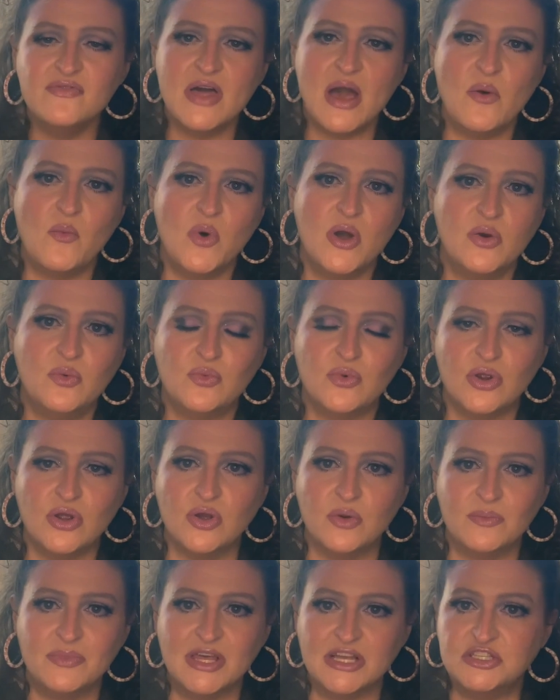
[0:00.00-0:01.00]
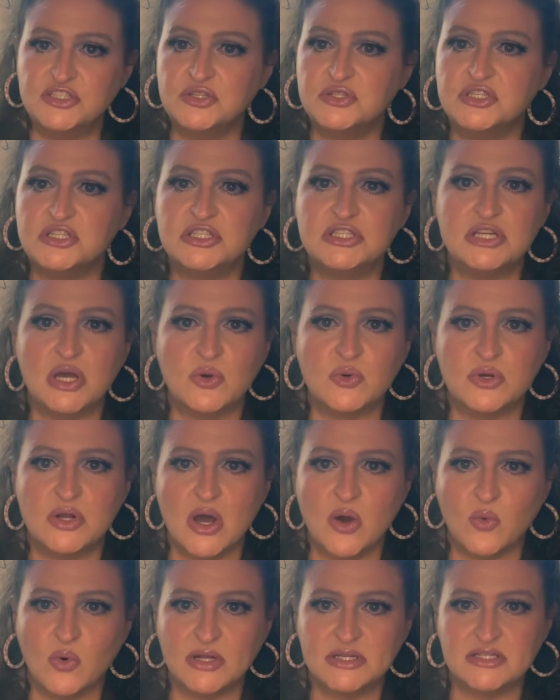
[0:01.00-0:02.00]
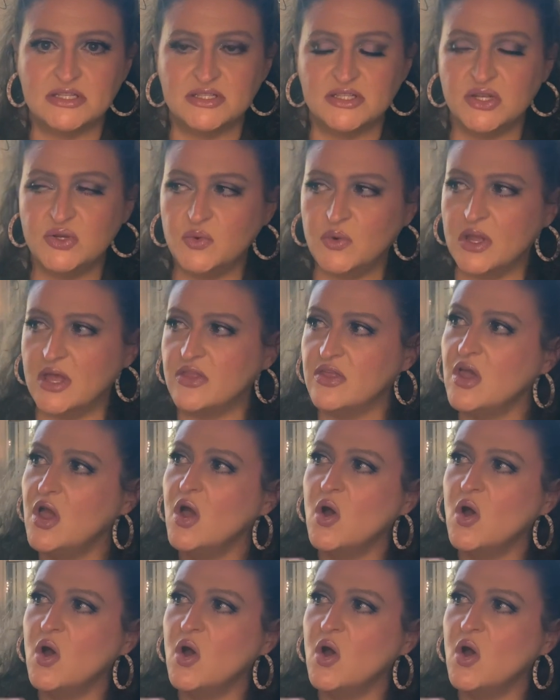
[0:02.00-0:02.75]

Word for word: that one room that you just don't know what to do with